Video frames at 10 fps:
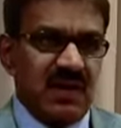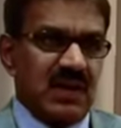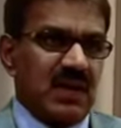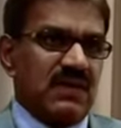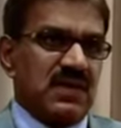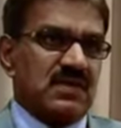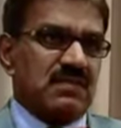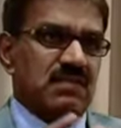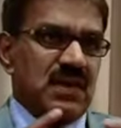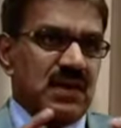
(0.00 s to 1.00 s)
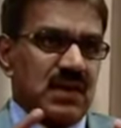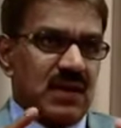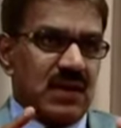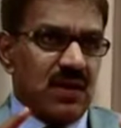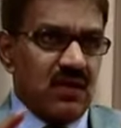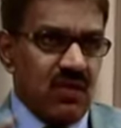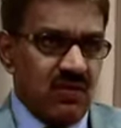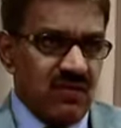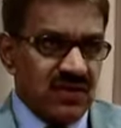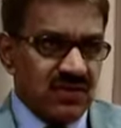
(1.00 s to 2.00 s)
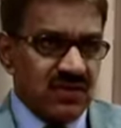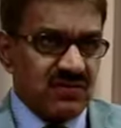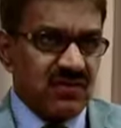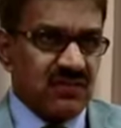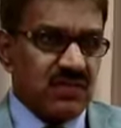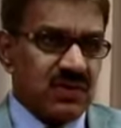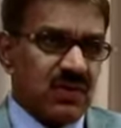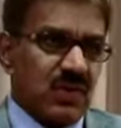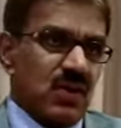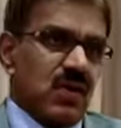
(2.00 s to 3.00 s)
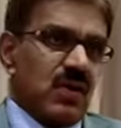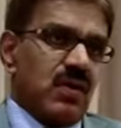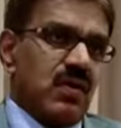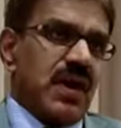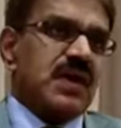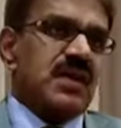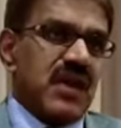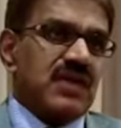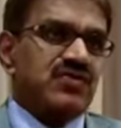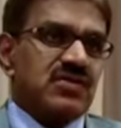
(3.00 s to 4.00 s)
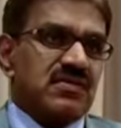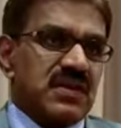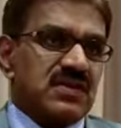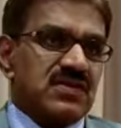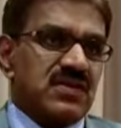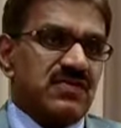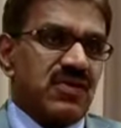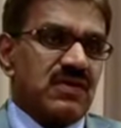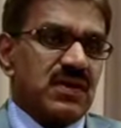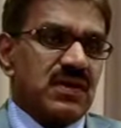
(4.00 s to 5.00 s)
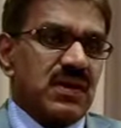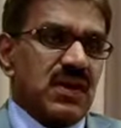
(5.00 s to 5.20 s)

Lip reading: leave it be conventional treatment or any natural methods of treatment,